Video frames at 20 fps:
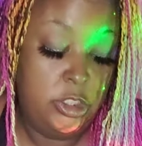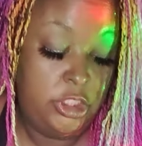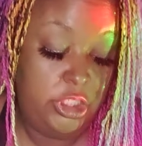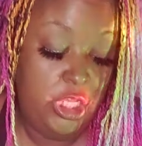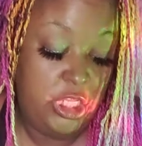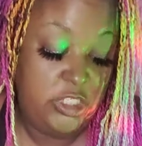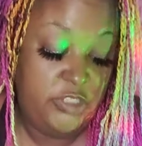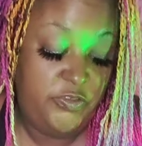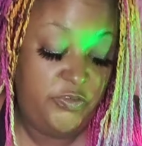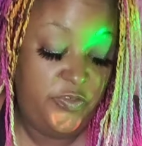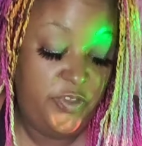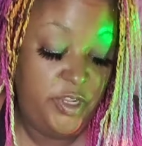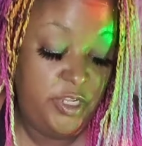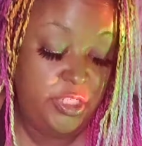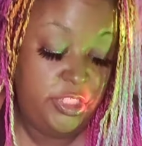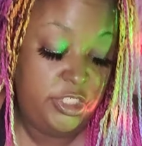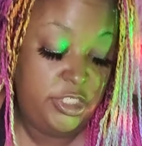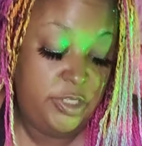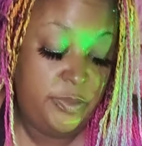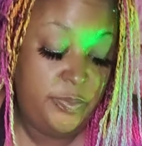Just
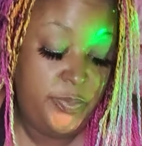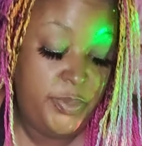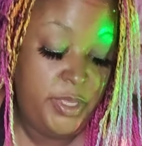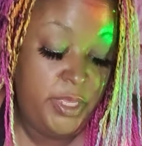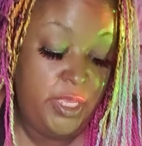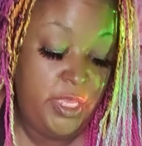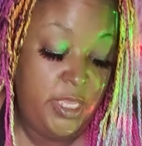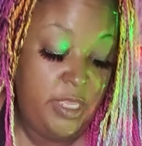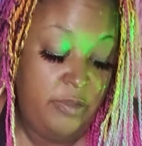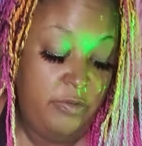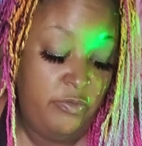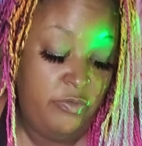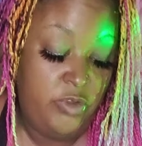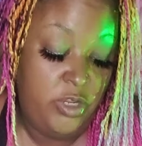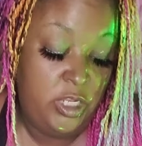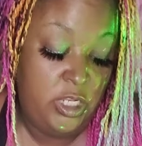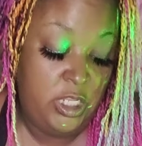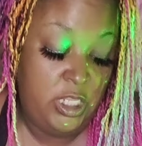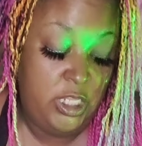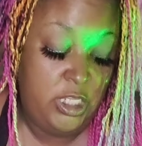finished a bid,
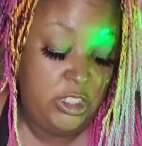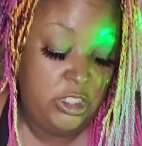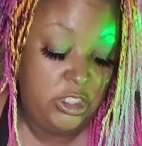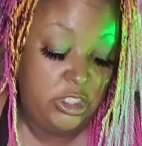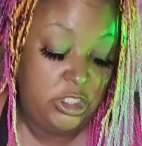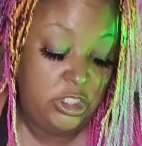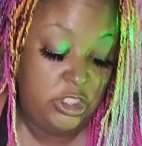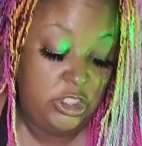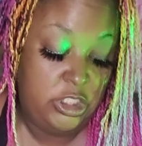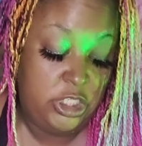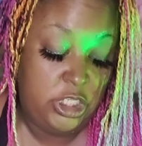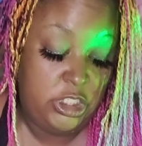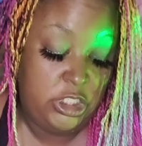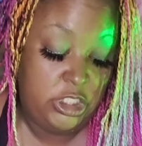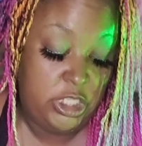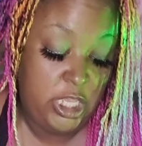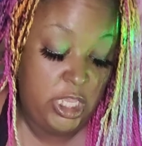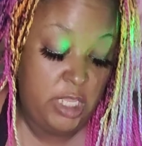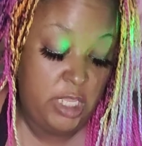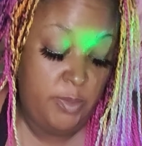release,
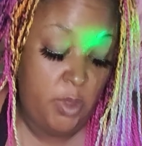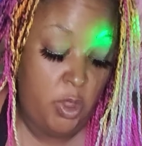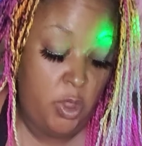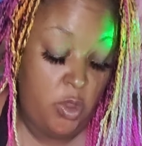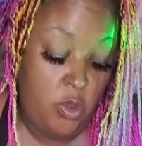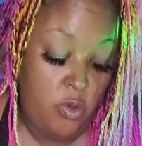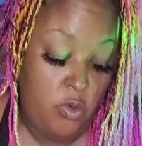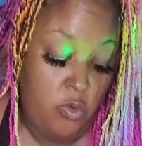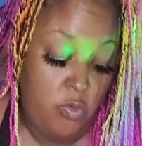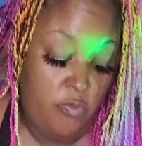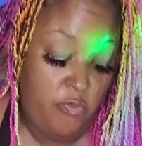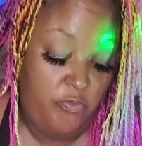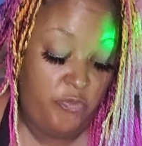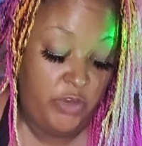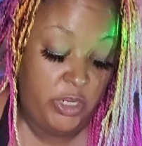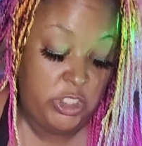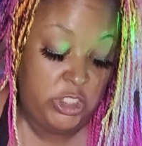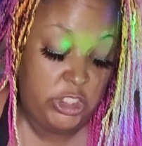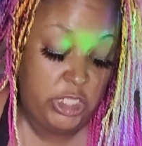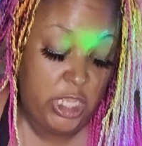just came home,
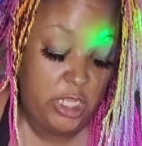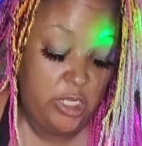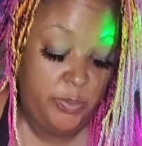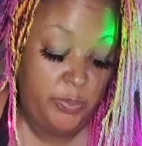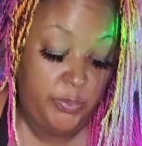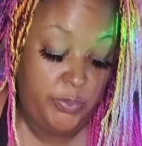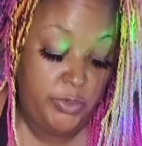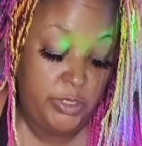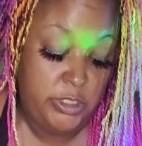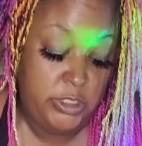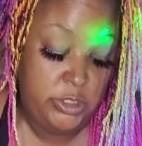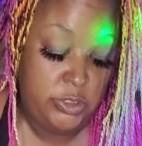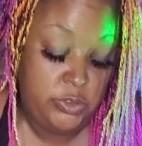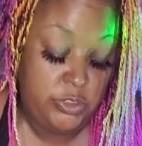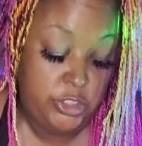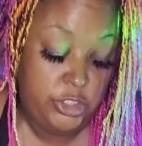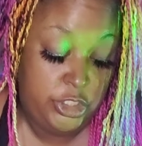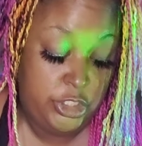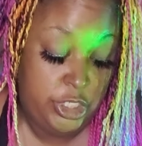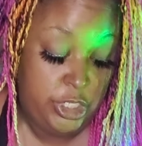fresh out of prison
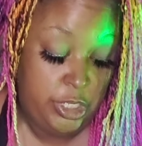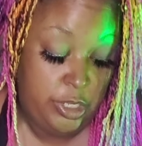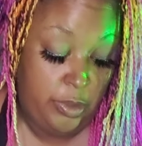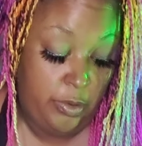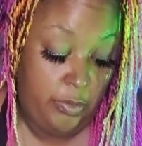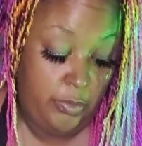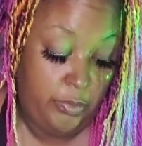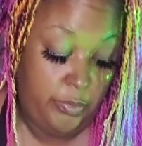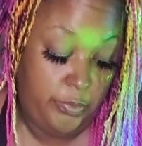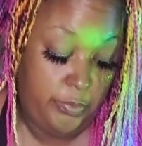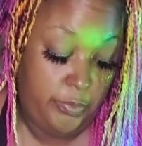or jail.